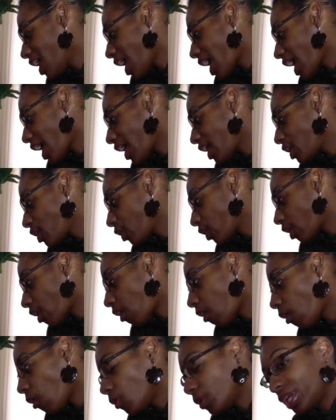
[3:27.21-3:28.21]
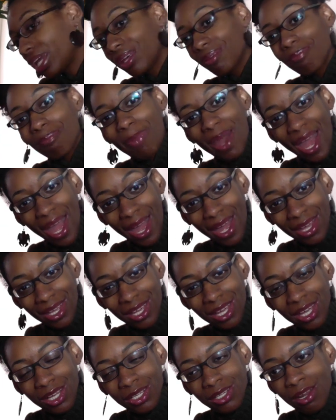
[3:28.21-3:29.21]
And you're holding back.
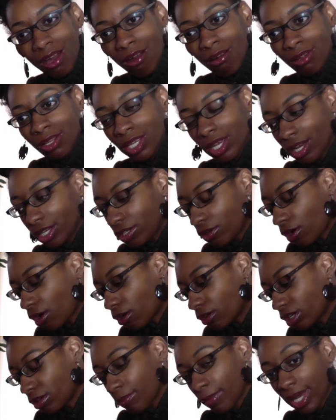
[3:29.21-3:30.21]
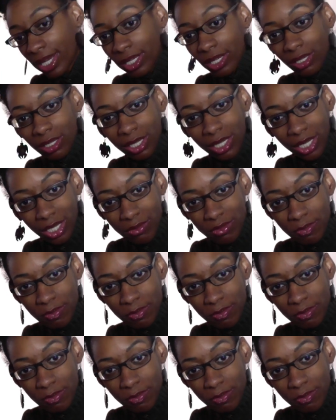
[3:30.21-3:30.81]
Not only are you holding back your gifts,